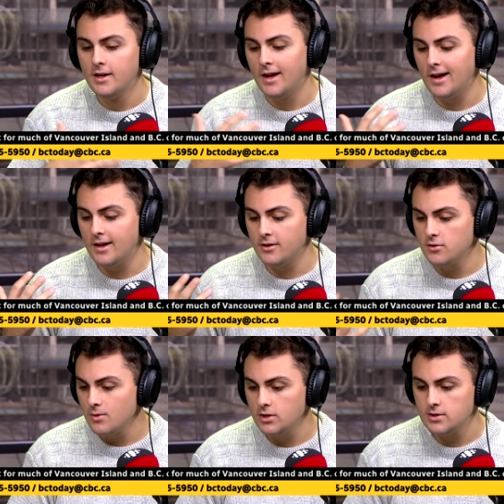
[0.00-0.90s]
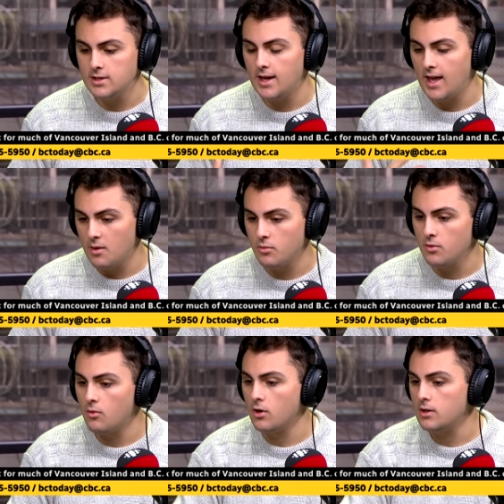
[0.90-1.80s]
Uh, this is really just going to hamper
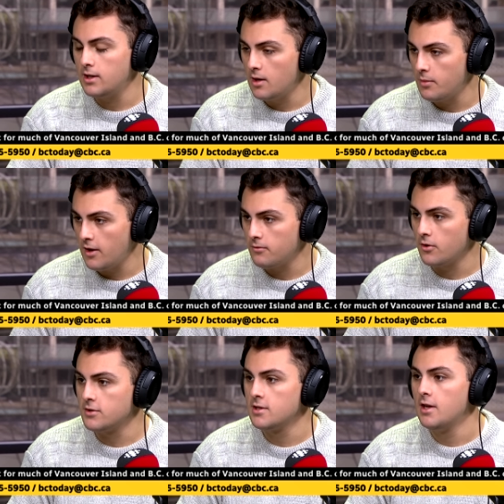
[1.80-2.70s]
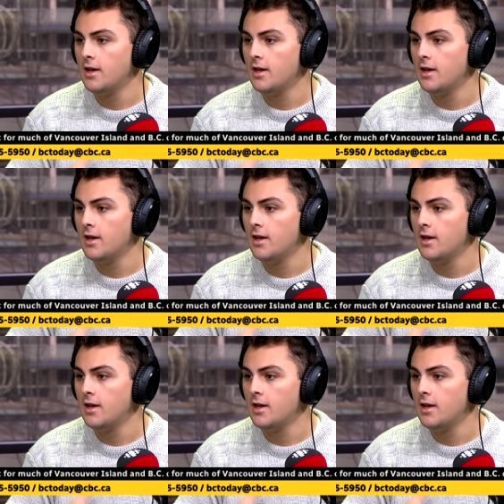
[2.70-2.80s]
more cleanup efforts,